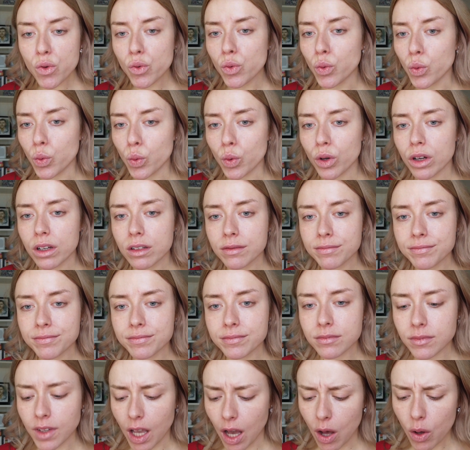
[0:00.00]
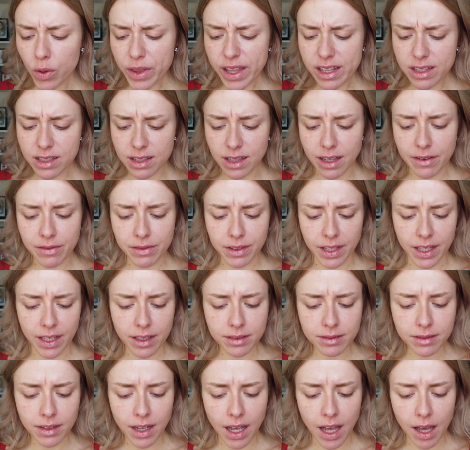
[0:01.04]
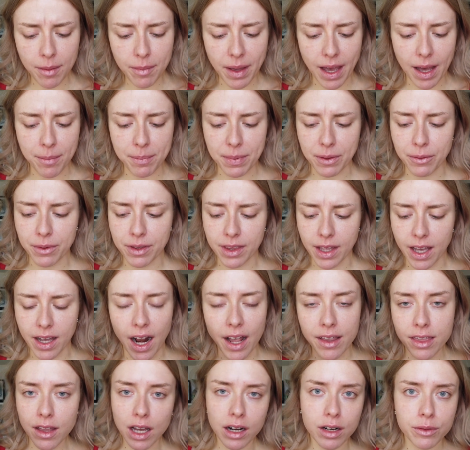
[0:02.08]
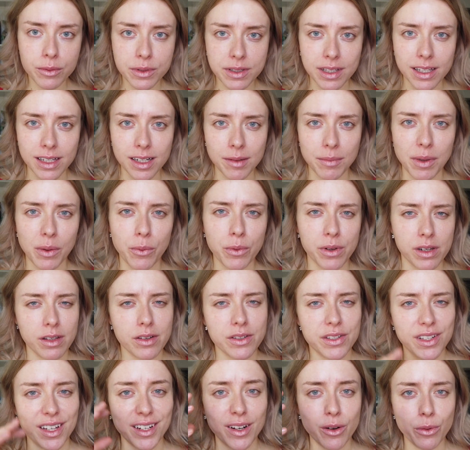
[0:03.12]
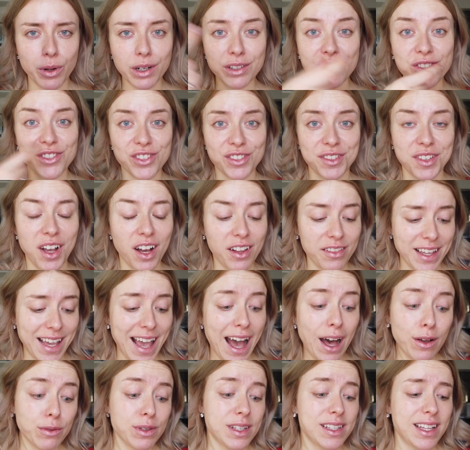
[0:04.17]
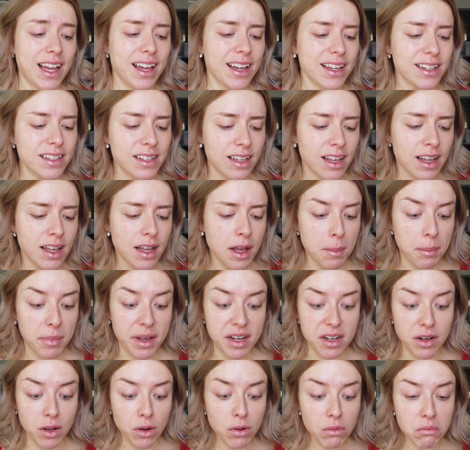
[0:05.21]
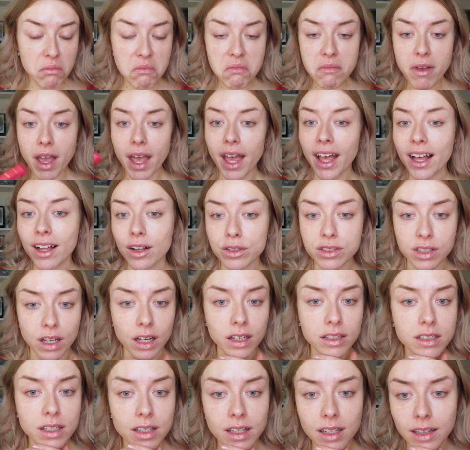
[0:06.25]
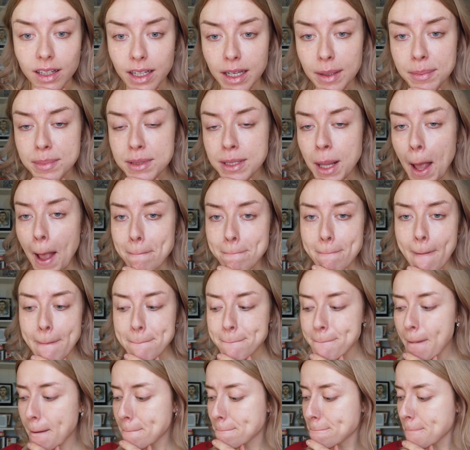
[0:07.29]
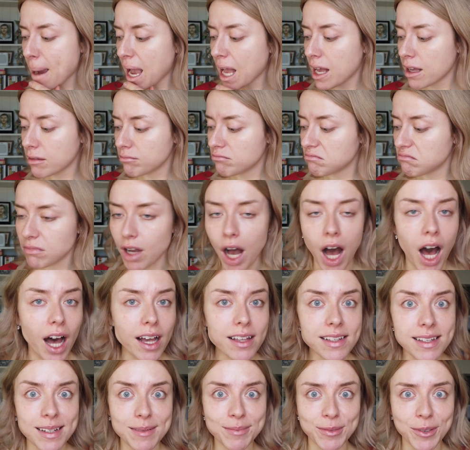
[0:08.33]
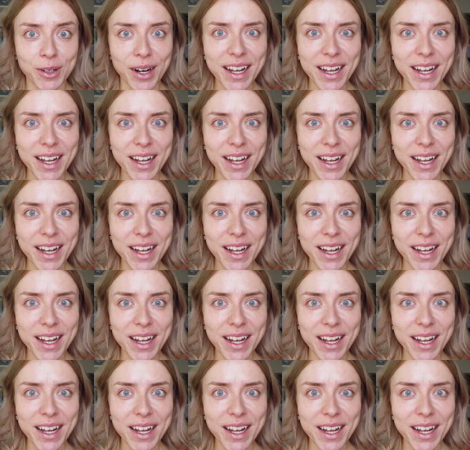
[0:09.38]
Ooh. Oh, that's lovely. I'm happy with that. I thought it was gonna be one of those, you know, where it's just on the outside, but nope, it goes onto the lips. Awesome,